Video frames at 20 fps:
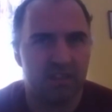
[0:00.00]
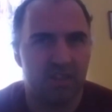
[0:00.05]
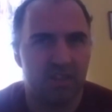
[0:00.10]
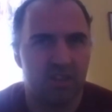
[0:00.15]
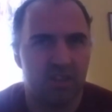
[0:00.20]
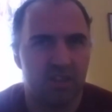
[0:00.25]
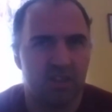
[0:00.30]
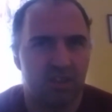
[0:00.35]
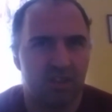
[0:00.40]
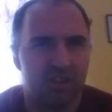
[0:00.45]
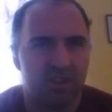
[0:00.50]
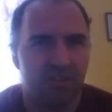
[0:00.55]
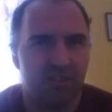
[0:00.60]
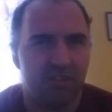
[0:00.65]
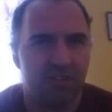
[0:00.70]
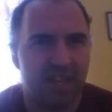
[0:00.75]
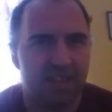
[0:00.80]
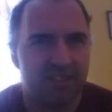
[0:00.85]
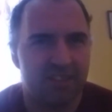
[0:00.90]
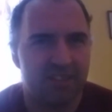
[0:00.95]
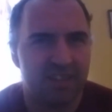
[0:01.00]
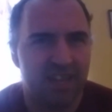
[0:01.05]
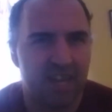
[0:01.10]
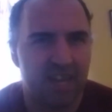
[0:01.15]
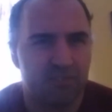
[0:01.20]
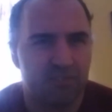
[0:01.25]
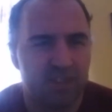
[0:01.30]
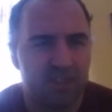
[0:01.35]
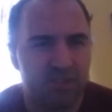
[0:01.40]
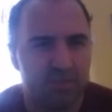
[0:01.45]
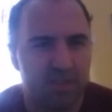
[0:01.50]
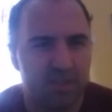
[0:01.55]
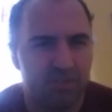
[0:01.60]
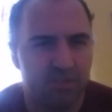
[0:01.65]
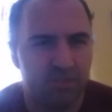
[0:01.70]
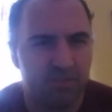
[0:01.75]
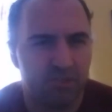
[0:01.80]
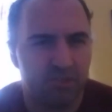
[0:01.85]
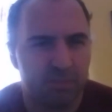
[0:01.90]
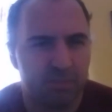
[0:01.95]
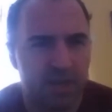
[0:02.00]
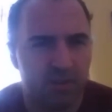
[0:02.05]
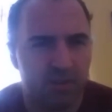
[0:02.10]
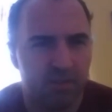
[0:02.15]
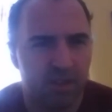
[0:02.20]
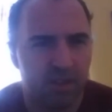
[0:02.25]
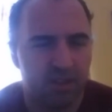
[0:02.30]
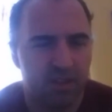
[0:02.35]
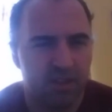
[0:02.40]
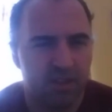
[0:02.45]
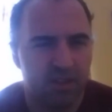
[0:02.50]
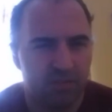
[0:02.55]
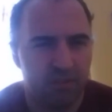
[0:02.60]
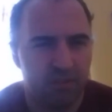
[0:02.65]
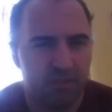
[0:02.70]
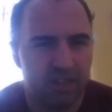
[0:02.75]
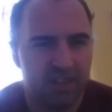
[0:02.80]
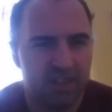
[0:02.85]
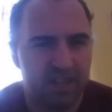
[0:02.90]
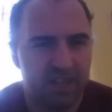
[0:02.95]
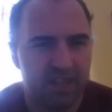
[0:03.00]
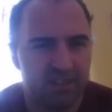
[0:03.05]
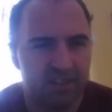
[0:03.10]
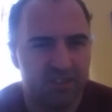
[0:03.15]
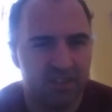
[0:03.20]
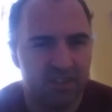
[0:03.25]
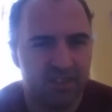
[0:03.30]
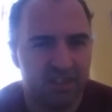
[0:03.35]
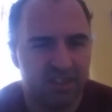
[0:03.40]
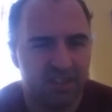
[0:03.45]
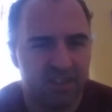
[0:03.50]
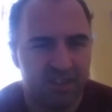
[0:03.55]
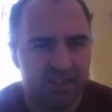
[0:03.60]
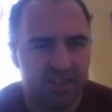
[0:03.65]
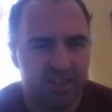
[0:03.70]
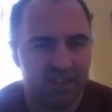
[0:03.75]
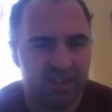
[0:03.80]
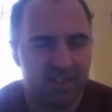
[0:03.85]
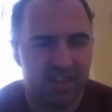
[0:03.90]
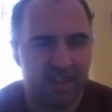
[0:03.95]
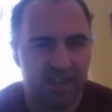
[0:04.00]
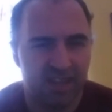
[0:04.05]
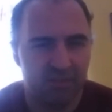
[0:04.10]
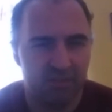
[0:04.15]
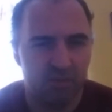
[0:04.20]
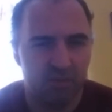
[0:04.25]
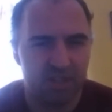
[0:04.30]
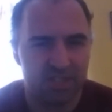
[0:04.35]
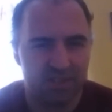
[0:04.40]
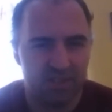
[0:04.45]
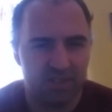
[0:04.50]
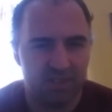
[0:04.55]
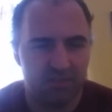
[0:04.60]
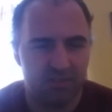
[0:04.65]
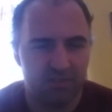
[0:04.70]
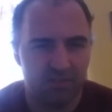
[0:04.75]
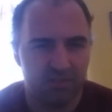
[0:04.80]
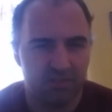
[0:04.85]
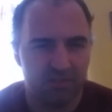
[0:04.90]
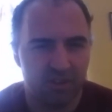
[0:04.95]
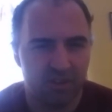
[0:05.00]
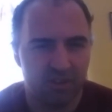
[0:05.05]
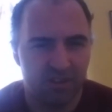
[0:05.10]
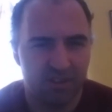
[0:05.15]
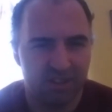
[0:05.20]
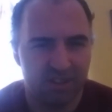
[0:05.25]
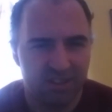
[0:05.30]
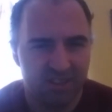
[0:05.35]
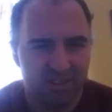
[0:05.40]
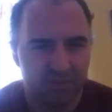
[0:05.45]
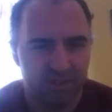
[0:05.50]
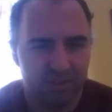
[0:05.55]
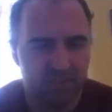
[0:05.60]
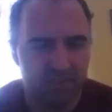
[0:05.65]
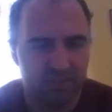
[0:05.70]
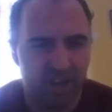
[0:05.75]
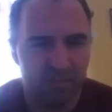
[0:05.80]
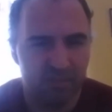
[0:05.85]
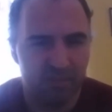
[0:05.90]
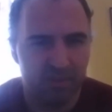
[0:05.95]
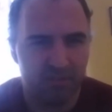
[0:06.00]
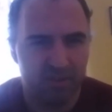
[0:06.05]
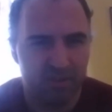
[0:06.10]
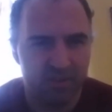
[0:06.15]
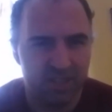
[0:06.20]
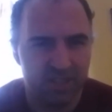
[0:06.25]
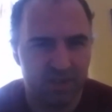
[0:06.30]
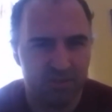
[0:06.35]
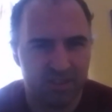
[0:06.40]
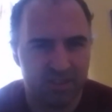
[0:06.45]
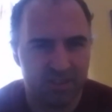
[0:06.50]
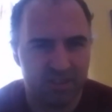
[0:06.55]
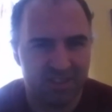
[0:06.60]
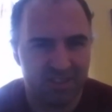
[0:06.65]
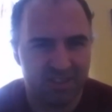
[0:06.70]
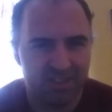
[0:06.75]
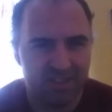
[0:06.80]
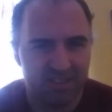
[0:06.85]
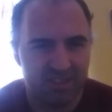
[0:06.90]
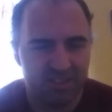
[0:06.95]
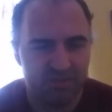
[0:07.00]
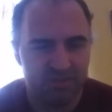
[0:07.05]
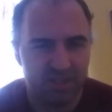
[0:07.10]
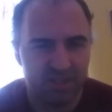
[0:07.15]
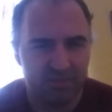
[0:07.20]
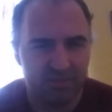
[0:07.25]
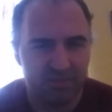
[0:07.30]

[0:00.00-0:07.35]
sort of hard surface, leave it for about 3 days and wash everything before we store before we use it as well.